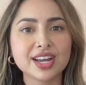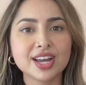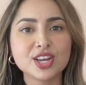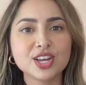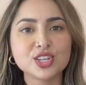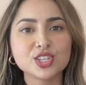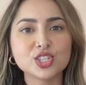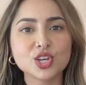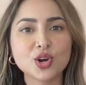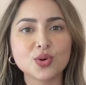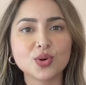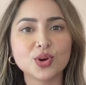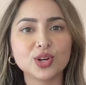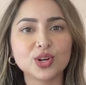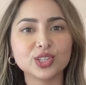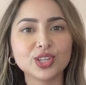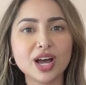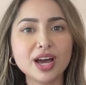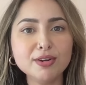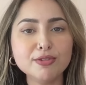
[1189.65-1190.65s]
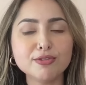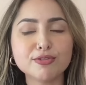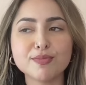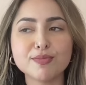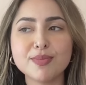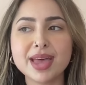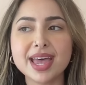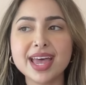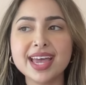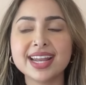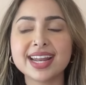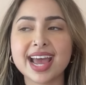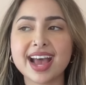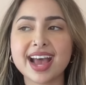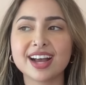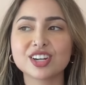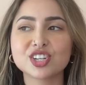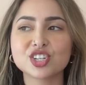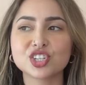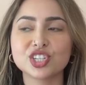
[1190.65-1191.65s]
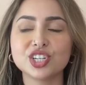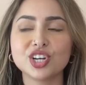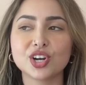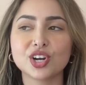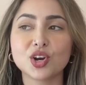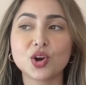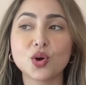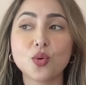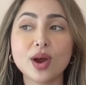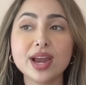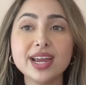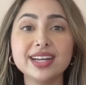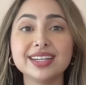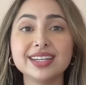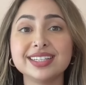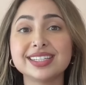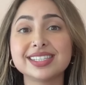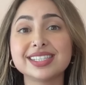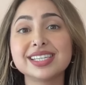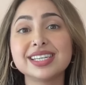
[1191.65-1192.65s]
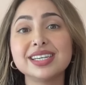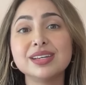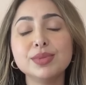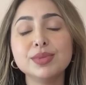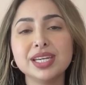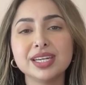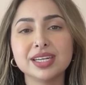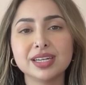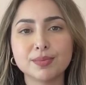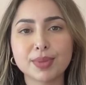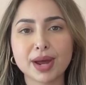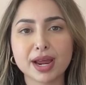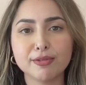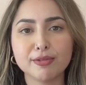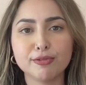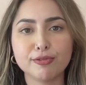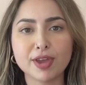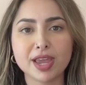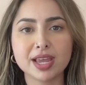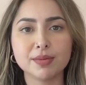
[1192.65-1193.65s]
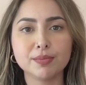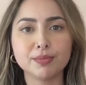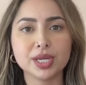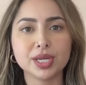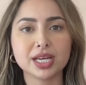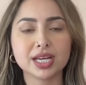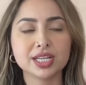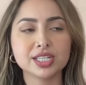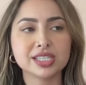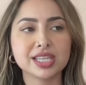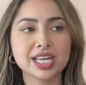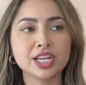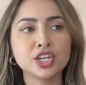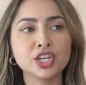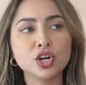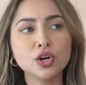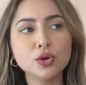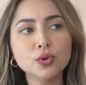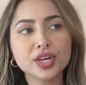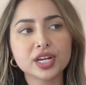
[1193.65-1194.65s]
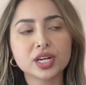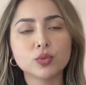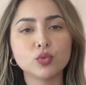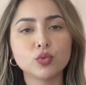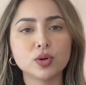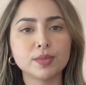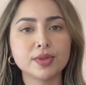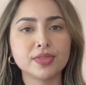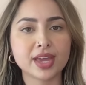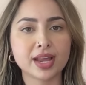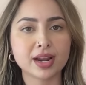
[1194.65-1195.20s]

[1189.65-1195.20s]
So a lot of men actually are quite intimidated by fame because they know that a woman that